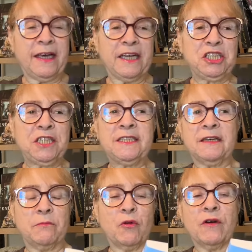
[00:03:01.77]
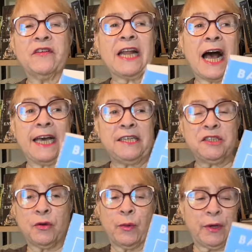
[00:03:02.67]
and she's more of an
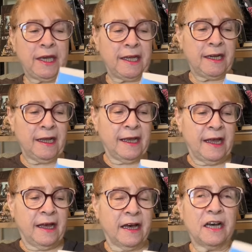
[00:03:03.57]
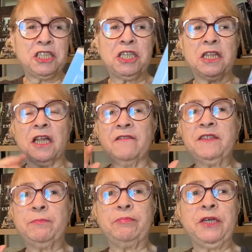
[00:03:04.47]
ice queen. She
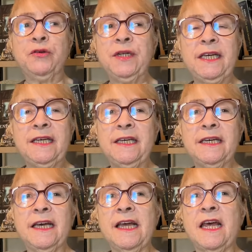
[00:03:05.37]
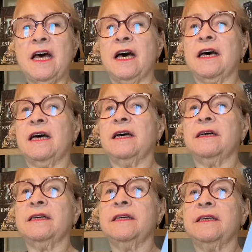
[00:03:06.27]
loves beauty,
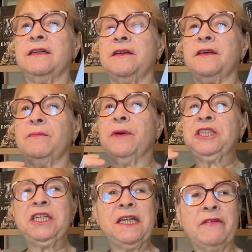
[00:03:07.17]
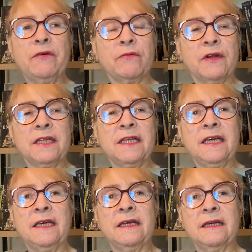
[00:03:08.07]
but she never
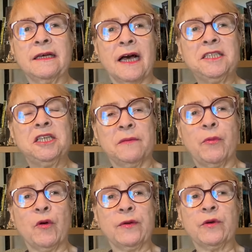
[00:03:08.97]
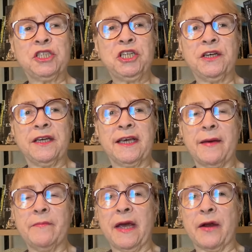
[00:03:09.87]
really got to the point where she can
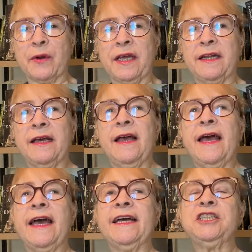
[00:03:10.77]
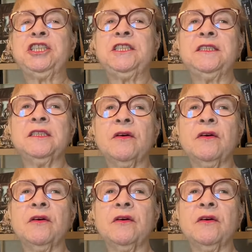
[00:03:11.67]
get married. And she